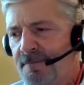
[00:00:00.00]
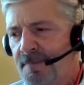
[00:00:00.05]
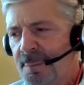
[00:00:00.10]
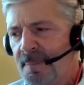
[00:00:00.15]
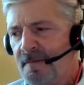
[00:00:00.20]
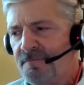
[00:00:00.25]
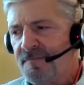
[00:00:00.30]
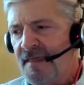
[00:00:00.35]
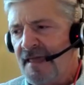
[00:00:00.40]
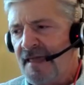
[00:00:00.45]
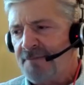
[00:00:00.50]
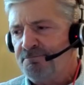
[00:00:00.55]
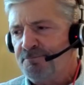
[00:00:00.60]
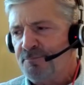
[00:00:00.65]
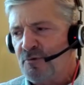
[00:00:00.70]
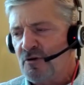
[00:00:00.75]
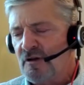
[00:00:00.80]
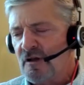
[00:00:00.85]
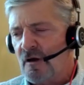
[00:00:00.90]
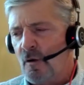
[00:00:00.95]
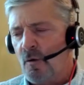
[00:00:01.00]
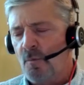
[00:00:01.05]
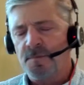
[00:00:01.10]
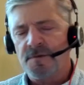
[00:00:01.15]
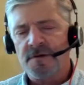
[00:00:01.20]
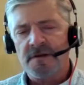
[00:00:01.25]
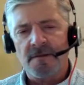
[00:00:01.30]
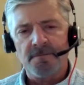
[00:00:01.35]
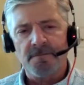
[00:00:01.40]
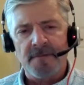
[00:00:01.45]
that book
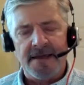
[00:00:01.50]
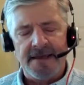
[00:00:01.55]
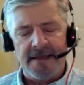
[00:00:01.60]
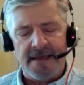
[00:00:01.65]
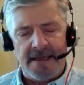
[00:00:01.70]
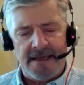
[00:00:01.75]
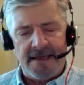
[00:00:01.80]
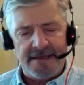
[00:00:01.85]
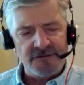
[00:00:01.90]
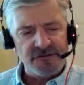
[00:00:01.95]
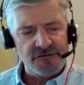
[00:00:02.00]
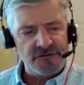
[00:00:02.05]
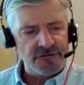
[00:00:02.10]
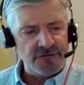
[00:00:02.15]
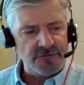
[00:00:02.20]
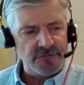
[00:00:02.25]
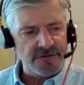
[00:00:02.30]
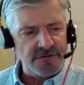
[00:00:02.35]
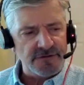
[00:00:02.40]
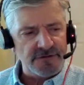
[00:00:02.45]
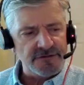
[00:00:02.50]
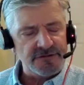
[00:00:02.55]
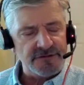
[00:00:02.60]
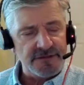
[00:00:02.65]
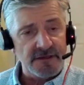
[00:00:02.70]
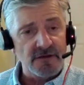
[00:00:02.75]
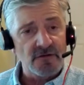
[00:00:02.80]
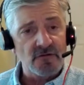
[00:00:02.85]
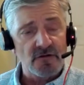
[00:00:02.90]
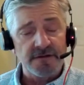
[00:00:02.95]
opened up my eyes to this
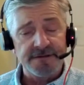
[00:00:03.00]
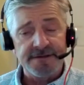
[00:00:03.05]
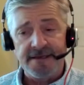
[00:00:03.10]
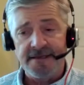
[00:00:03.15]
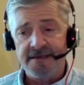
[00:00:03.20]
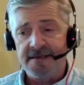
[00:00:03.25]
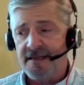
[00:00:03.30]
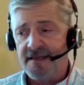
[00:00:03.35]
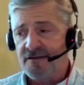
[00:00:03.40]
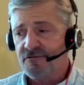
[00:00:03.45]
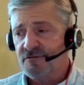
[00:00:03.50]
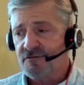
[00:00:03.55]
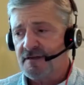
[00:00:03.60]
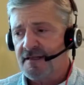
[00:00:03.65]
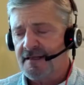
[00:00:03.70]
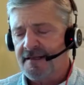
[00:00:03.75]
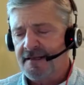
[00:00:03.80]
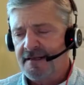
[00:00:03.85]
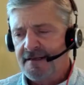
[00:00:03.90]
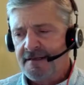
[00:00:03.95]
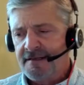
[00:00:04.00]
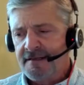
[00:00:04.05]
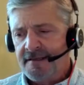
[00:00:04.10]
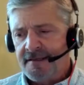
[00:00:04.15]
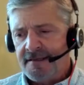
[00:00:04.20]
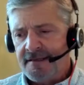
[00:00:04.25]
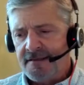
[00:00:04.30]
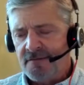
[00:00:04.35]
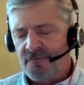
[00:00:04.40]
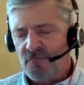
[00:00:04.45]
thing called ADHD.
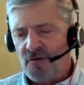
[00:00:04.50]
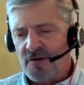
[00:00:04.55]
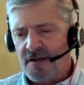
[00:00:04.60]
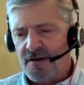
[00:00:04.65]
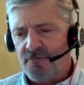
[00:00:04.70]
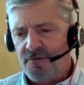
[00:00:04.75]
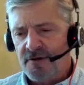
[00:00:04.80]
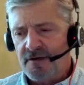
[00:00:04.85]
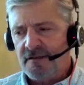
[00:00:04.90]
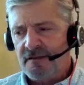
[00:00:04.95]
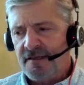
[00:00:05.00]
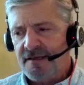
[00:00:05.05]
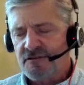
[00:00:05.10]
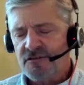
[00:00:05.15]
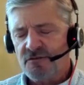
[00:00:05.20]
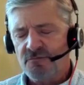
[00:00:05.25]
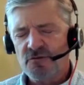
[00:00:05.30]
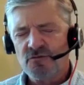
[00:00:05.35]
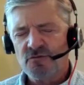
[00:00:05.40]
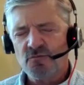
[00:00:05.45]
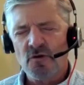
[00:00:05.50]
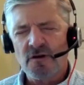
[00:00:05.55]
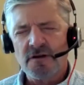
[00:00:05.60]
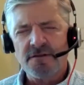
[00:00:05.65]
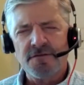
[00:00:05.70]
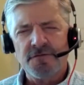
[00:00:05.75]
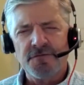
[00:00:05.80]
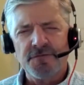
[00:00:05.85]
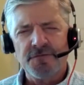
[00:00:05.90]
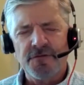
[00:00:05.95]
And what I realized, it was one of
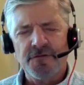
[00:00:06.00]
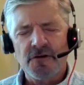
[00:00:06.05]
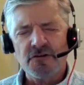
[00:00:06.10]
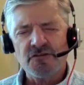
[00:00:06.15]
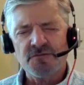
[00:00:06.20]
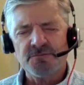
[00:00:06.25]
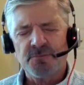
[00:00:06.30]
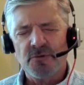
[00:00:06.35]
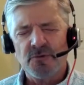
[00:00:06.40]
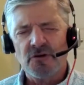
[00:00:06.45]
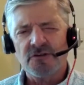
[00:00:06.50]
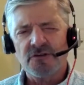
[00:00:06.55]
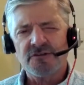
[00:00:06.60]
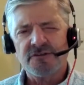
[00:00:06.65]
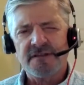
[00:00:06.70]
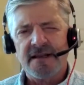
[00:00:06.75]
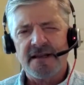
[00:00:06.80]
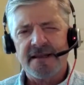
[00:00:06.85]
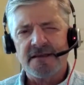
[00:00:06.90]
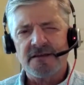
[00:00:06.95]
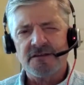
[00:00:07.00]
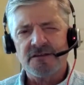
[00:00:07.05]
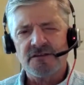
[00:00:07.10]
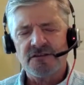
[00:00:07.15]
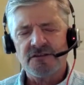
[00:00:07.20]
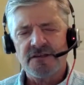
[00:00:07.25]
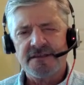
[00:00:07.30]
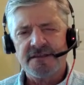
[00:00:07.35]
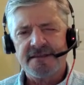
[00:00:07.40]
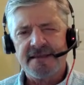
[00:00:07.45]
the first books that I could
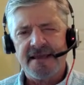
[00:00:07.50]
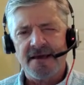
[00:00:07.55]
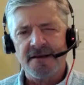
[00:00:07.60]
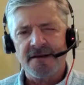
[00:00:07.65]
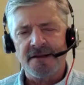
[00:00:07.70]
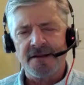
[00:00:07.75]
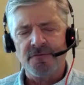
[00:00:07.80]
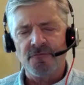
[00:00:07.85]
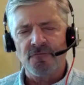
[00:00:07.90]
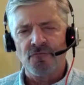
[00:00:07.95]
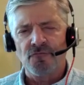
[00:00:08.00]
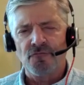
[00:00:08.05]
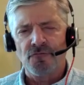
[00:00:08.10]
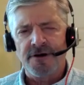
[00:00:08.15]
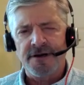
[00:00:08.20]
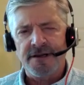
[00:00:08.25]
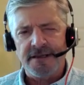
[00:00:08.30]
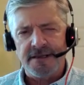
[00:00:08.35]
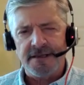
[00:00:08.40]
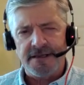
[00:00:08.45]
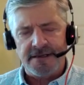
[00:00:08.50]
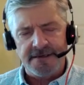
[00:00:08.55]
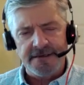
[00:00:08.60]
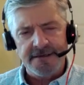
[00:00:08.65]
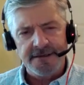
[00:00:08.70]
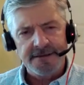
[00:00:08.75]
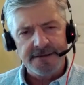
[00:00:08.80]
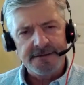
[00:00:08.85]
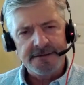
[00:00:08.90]
sit down and read,